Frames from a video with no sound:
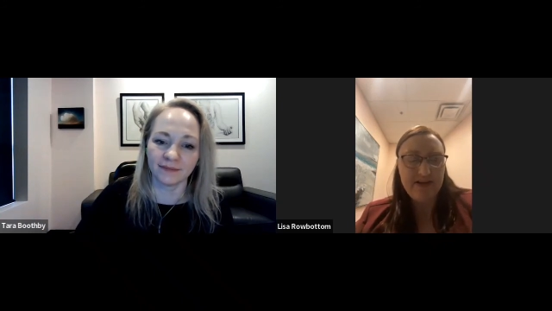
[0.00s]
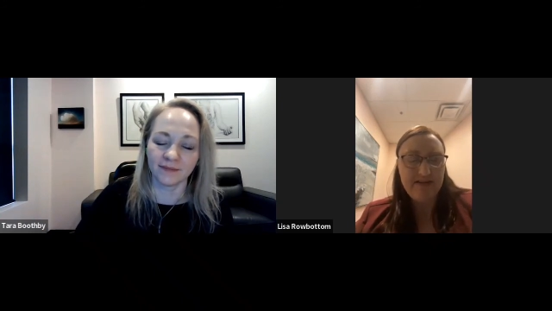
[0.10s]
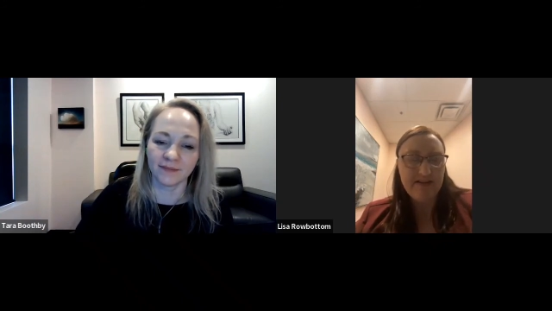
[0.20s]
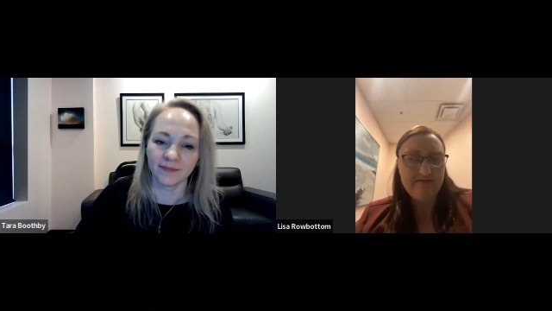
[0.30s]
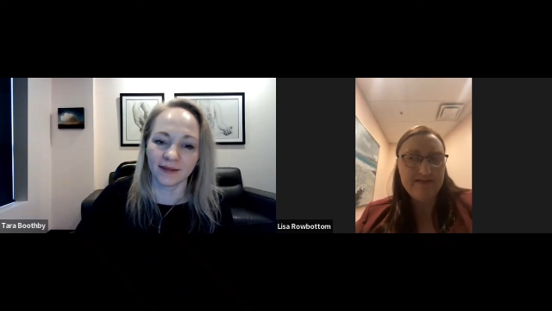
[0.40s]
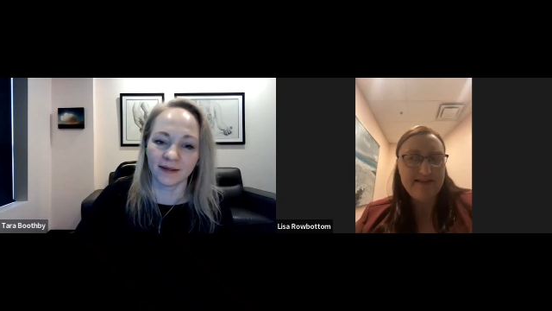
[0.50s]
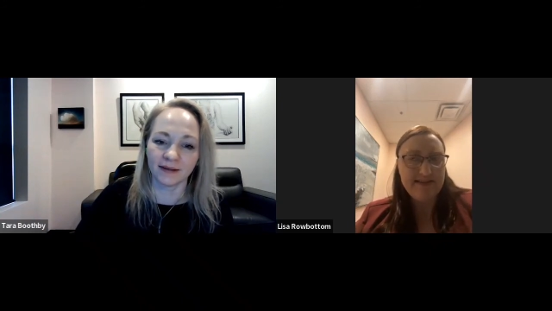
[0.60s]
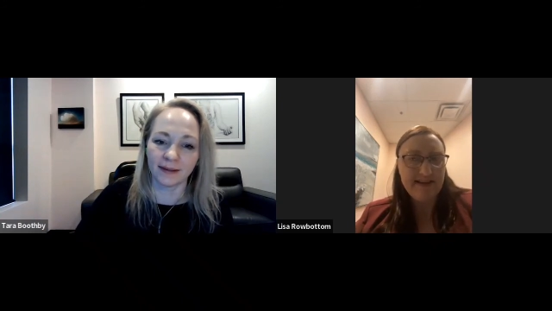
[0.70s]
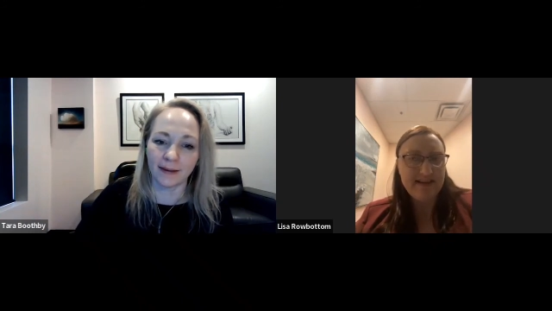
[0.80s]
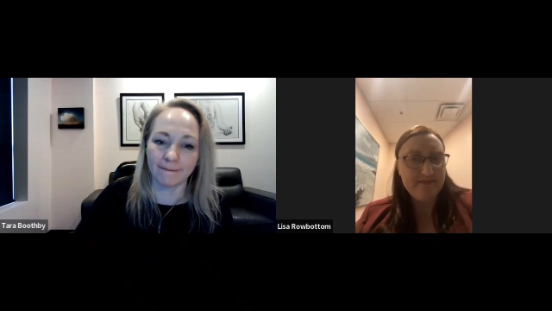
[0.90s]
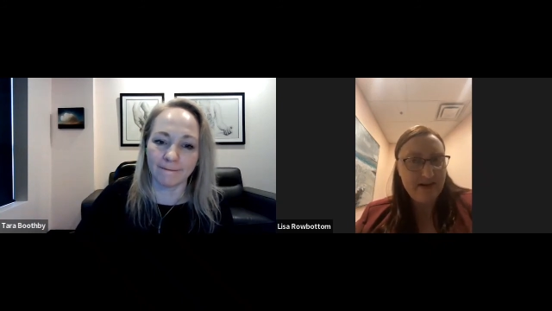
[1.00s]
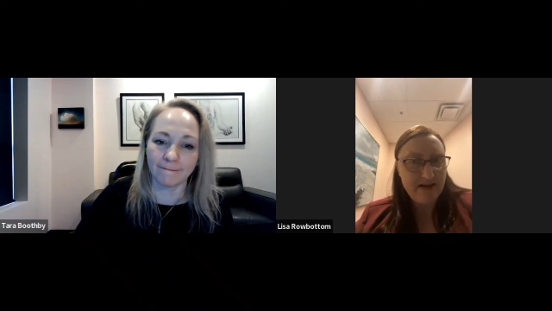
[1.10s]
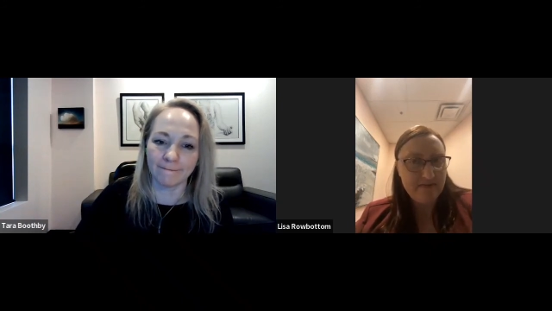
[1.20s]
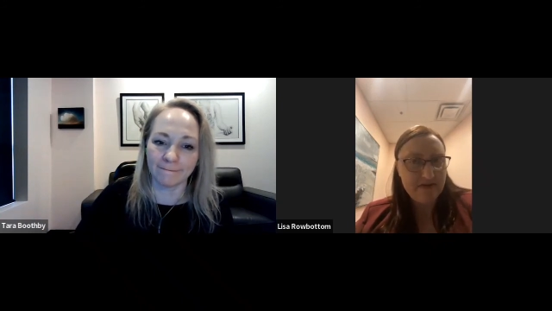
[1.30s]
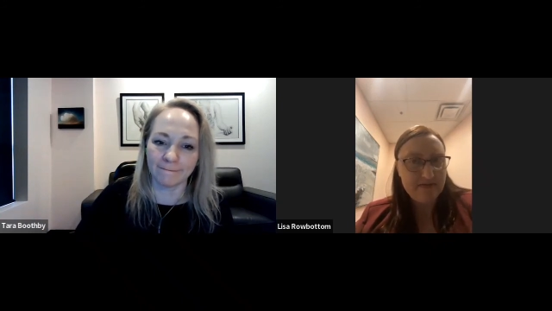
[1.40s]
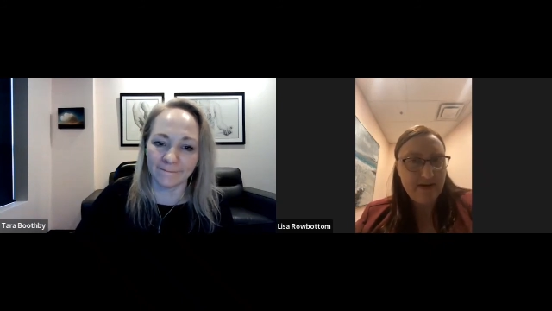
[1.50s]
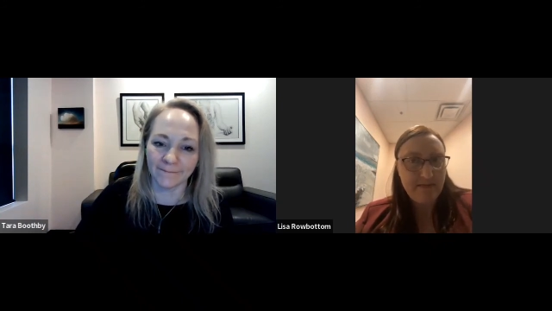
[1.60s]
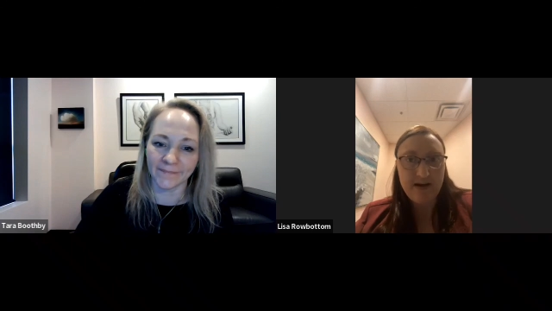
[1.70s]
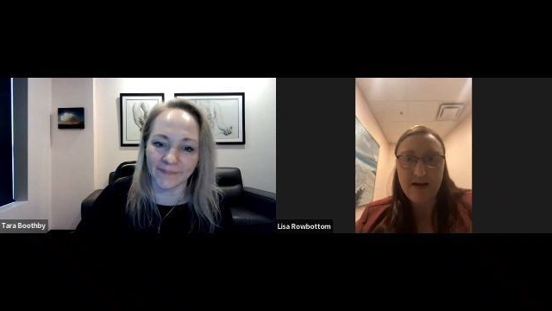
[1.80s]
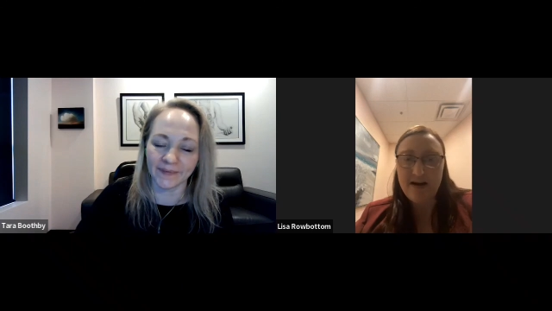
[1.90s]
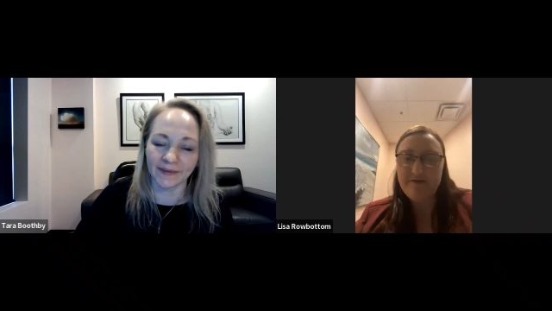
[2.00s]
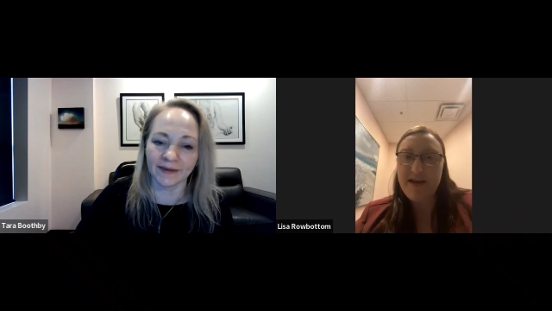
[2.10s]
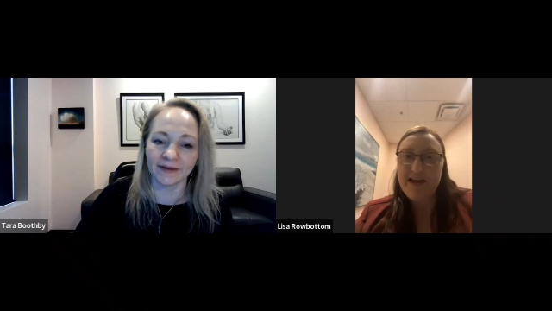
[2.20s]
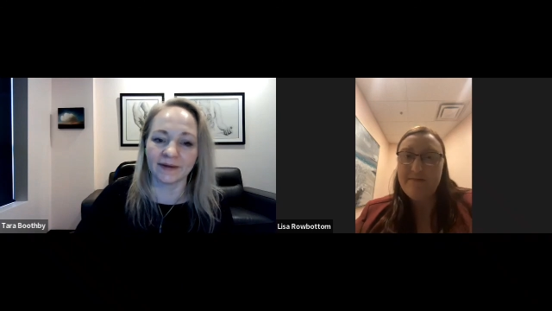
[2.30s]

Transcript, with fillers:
Speaker 1: I think it was six. My numbers might be off,